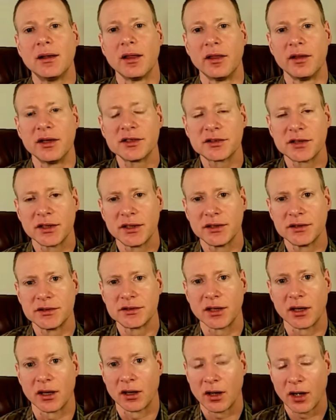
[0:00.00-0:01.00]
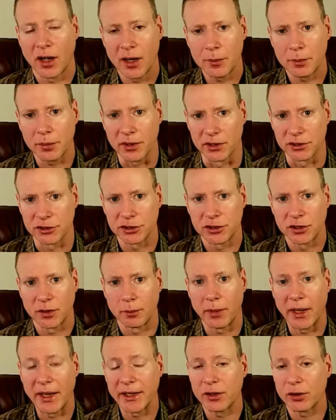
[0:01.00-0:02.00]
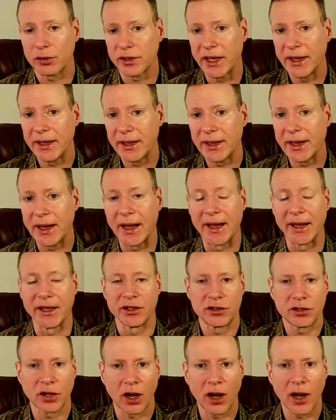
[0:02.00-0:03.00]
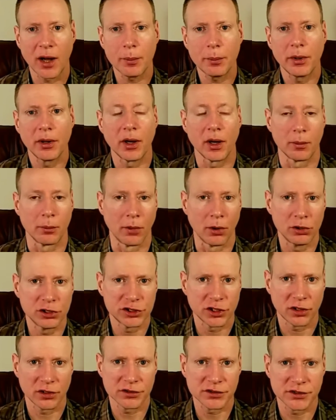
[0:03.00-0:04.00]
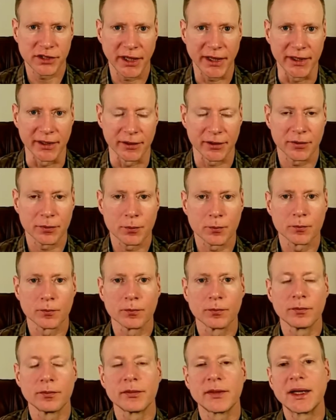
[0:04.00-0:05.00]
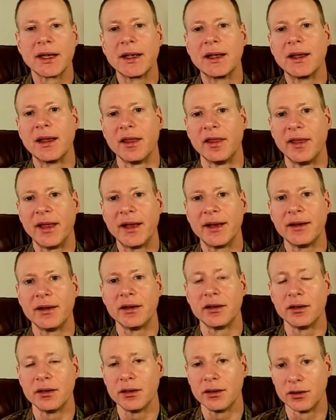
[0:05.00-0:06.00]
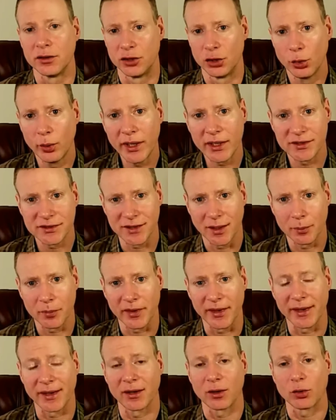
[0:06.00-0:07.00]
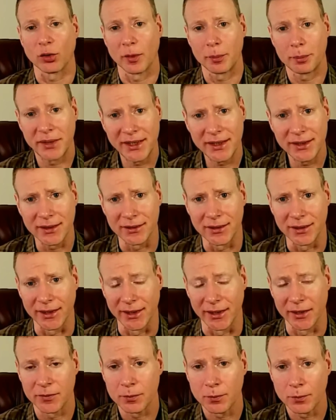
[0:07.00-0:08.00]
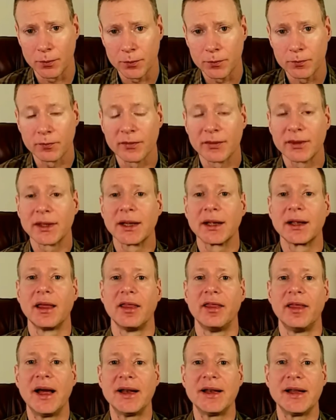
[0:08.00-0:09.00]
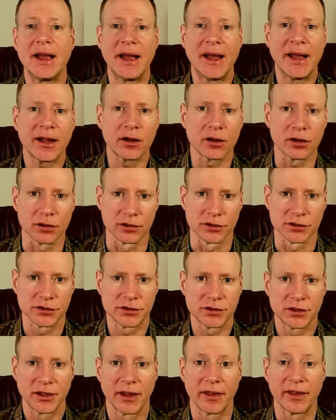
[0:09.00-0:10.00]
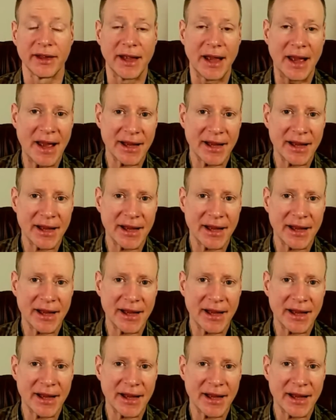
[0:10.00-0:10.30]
This is accomplished by creating a top emotional state, then doing something repeatedly that anchors the